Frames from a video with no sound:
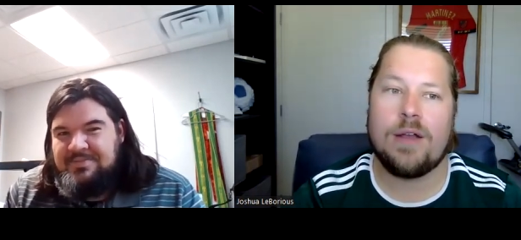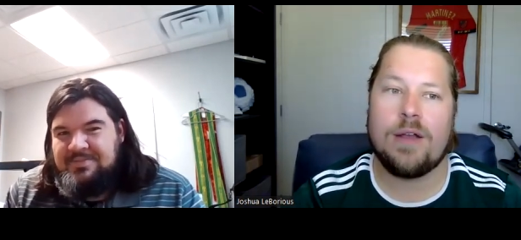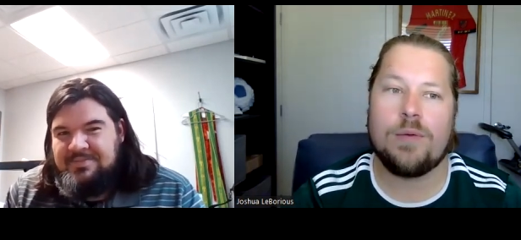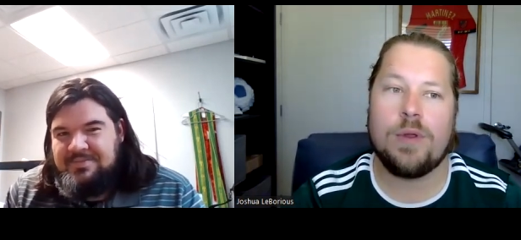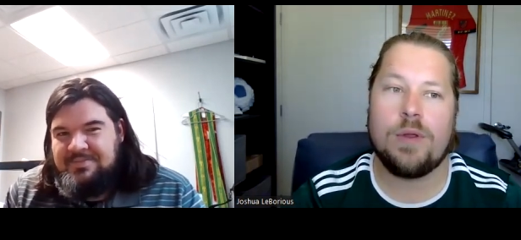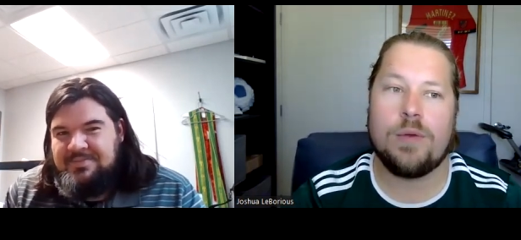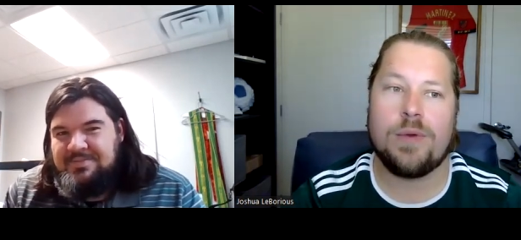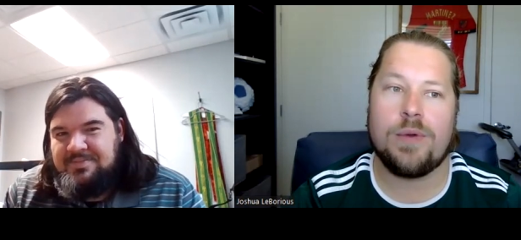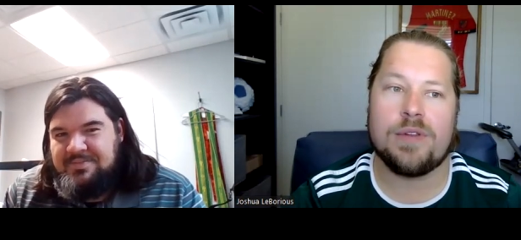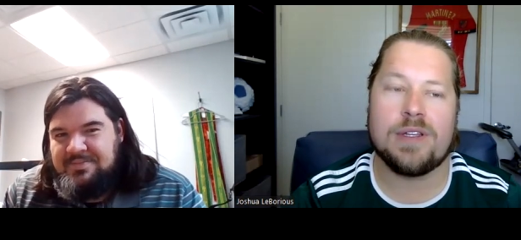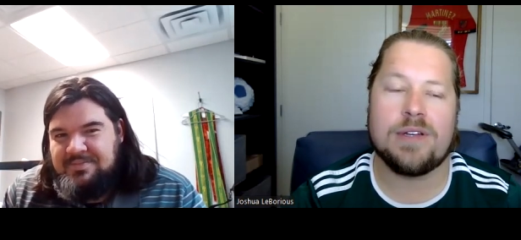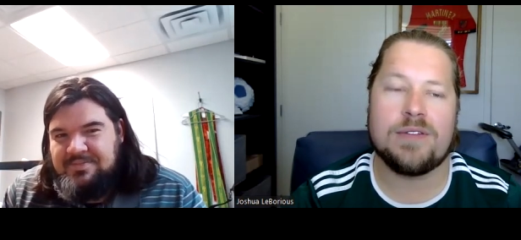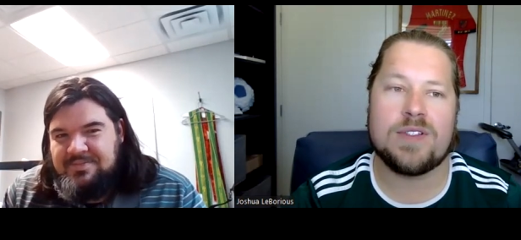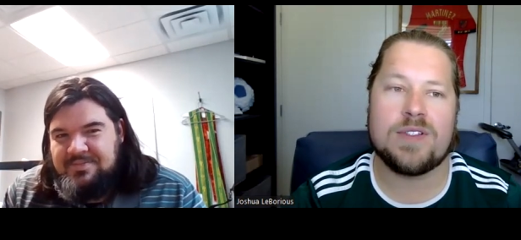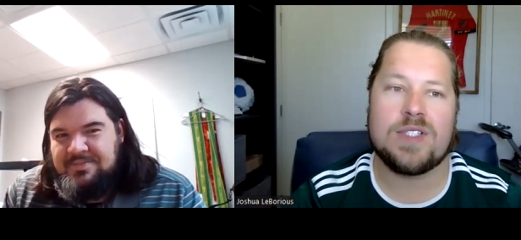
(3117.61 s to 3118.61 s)
Speaker 1: we we would
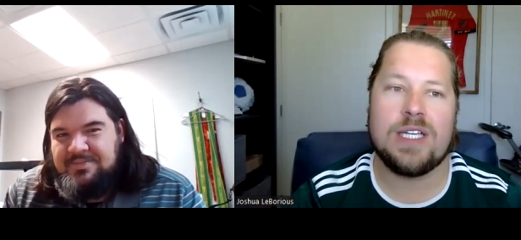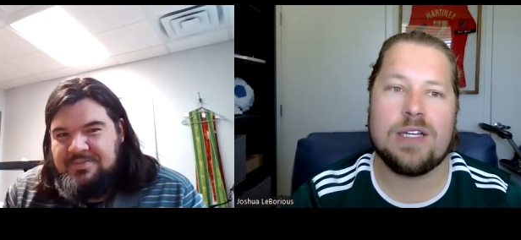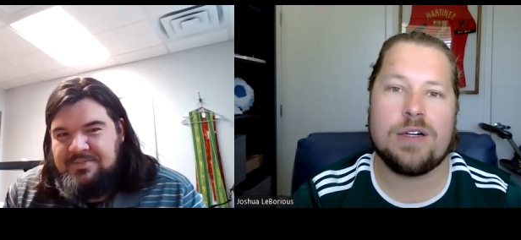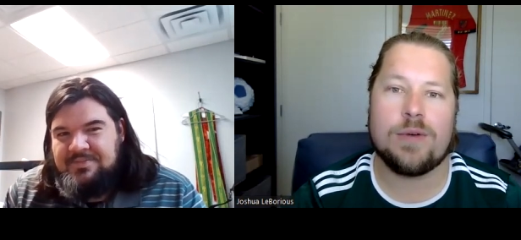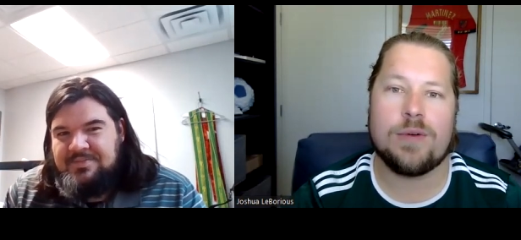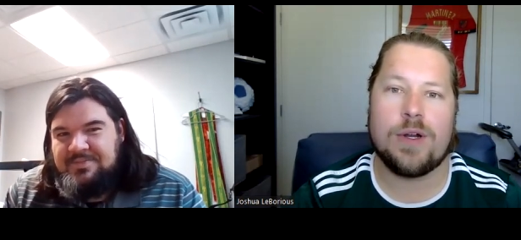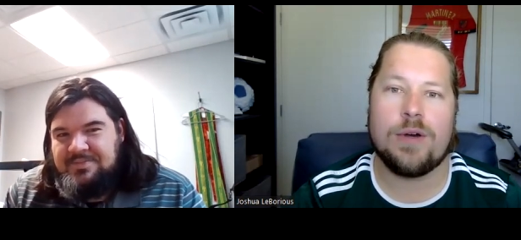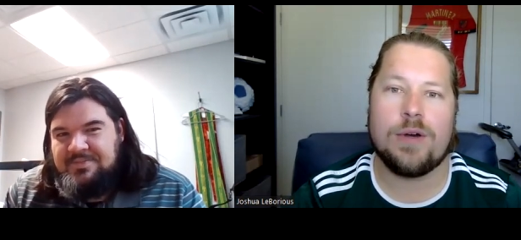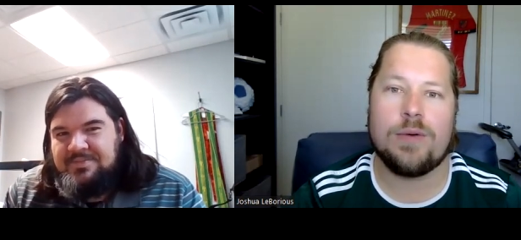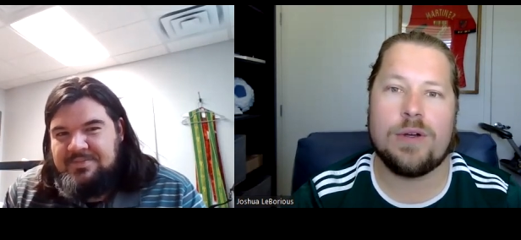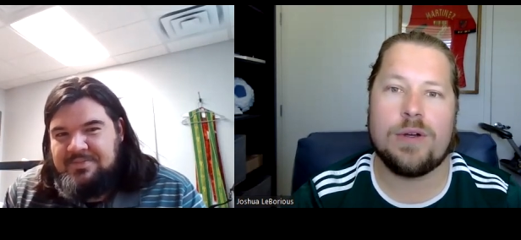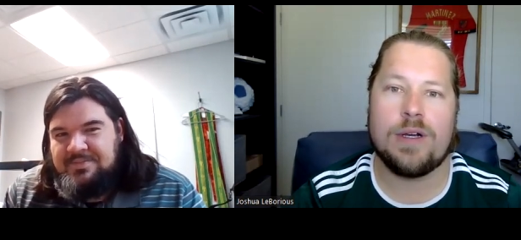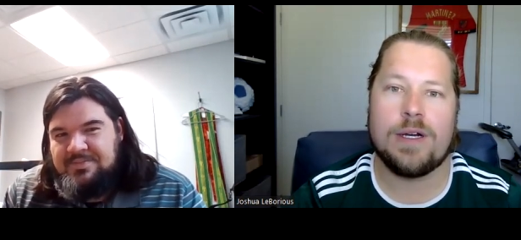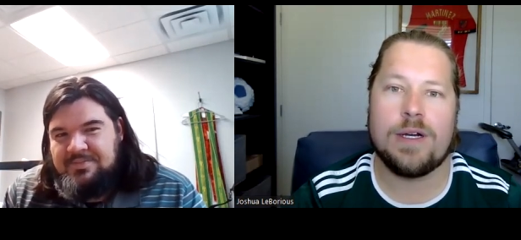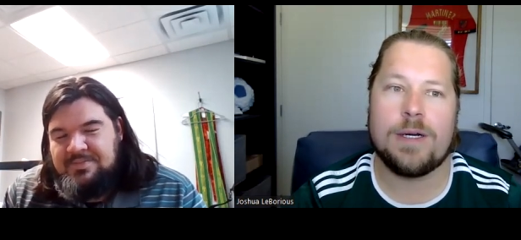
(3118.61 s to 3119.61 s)
love to see it grow.
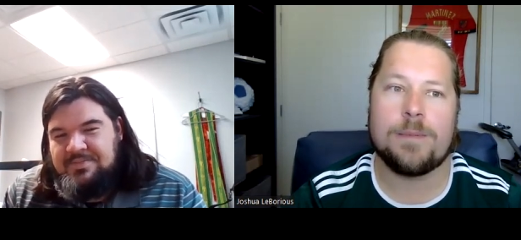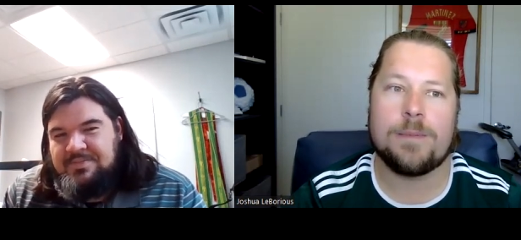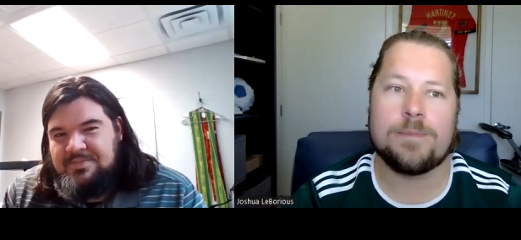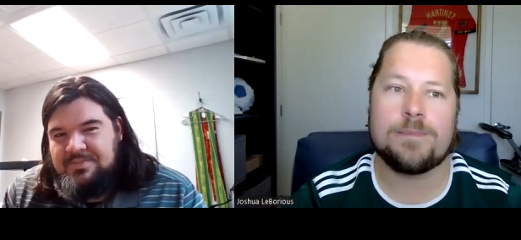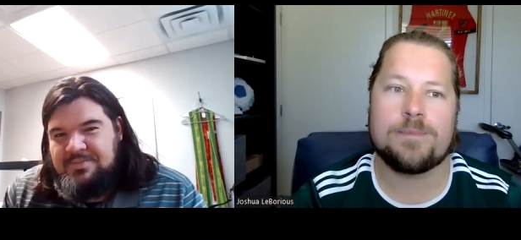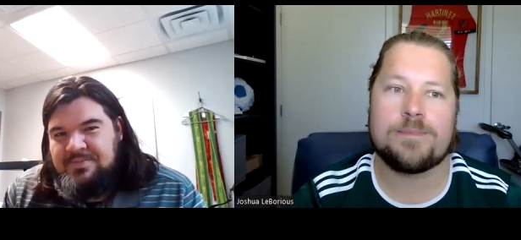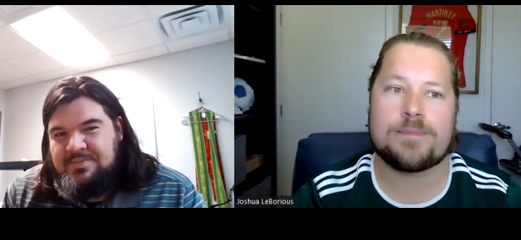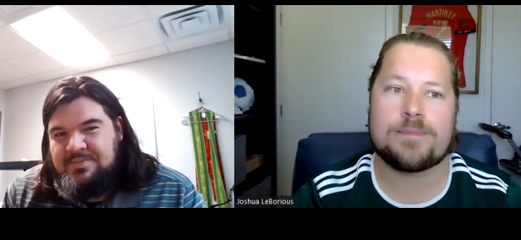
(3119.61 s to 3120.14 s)
Um,